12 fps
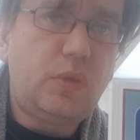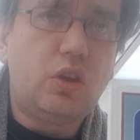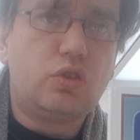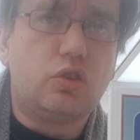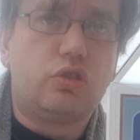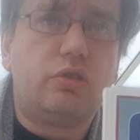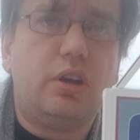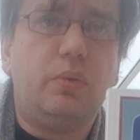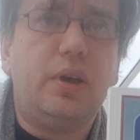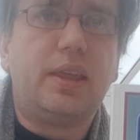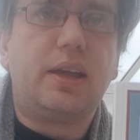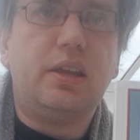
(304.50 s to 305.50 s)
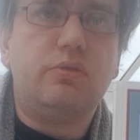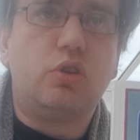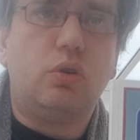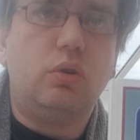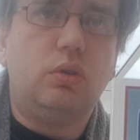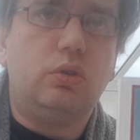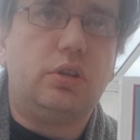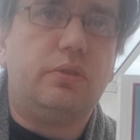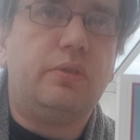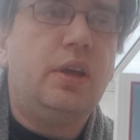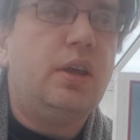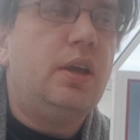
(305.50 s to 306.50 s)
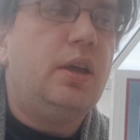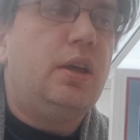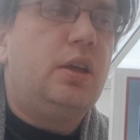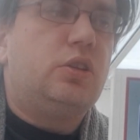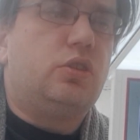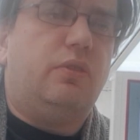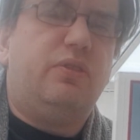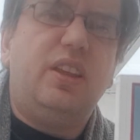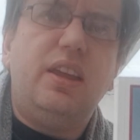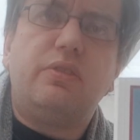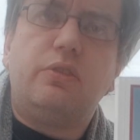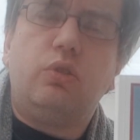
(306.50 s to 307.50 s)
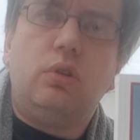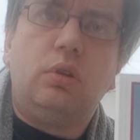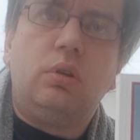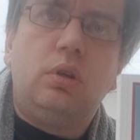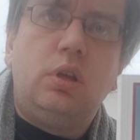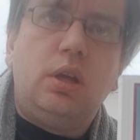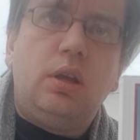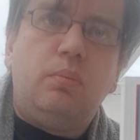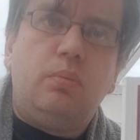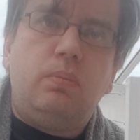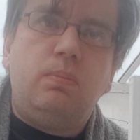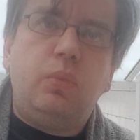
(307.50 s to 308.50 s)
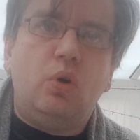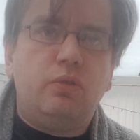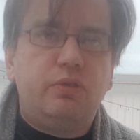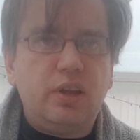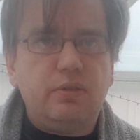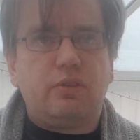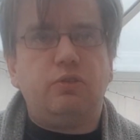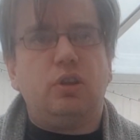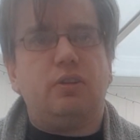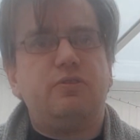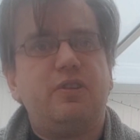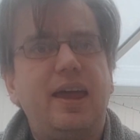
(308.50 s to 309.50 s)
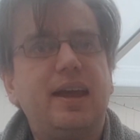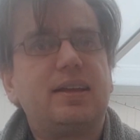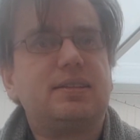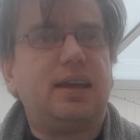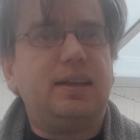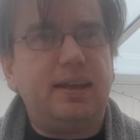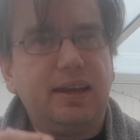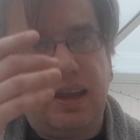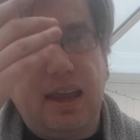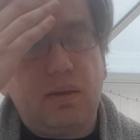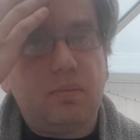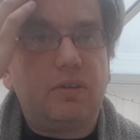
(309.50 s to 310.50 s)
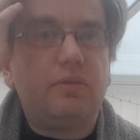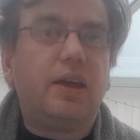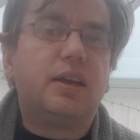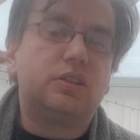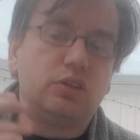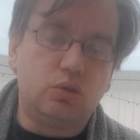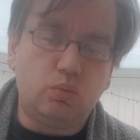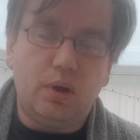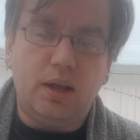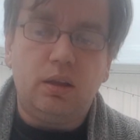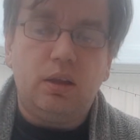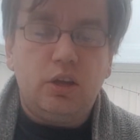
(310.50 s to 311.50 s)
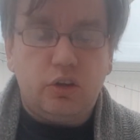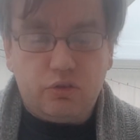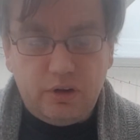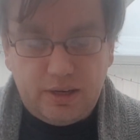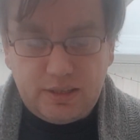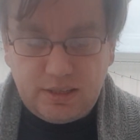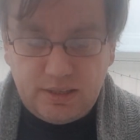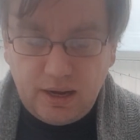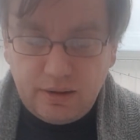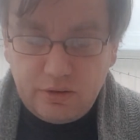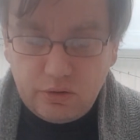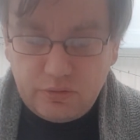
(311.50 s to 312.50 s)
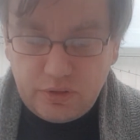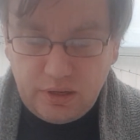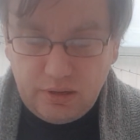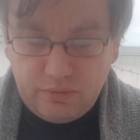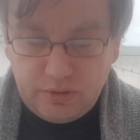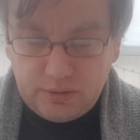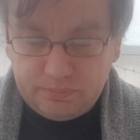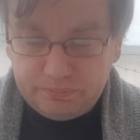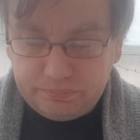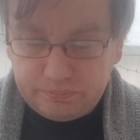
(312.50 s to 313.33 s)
So straight away that gives you a whole load of sort of both flavourful effects and in-game effects as well, creating a scenario for the evening.